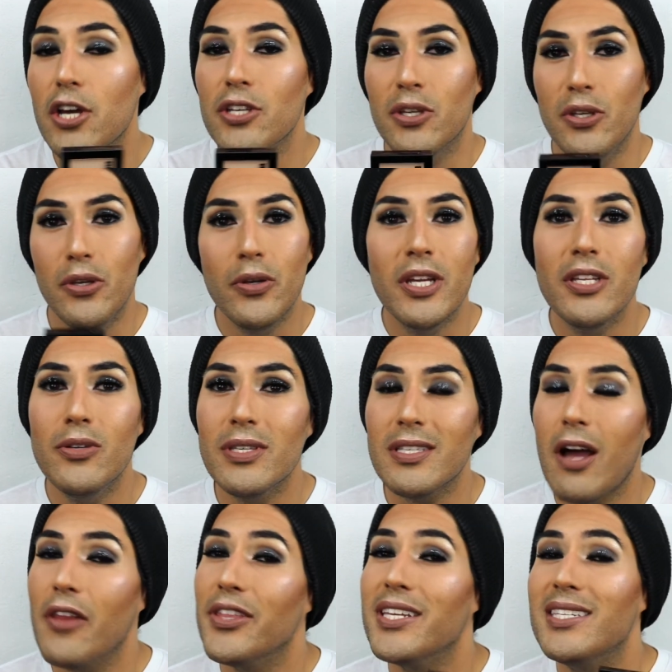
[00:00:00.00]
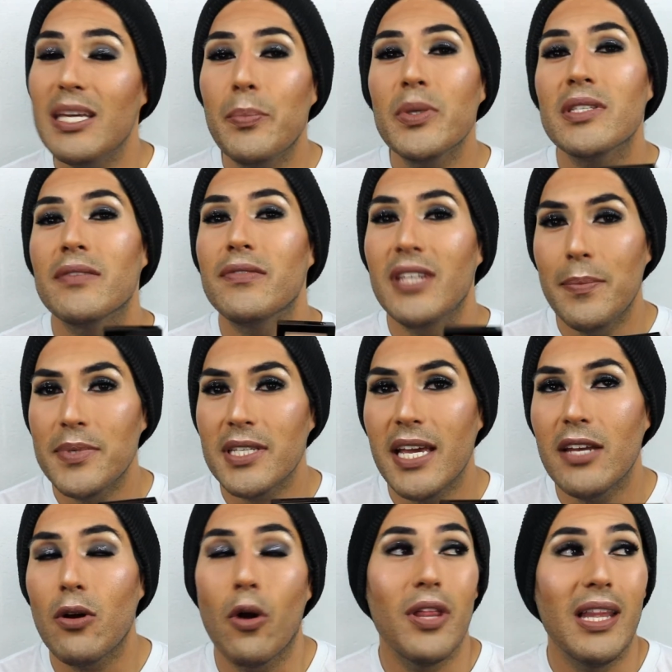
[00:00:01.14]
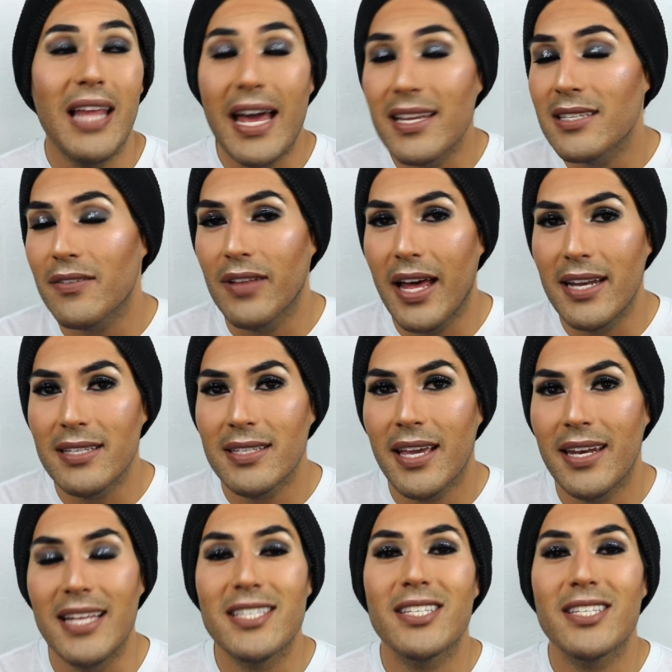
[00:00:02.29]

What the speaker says: So you can use this on the deepest of deep skin or the lightest of lightest skin.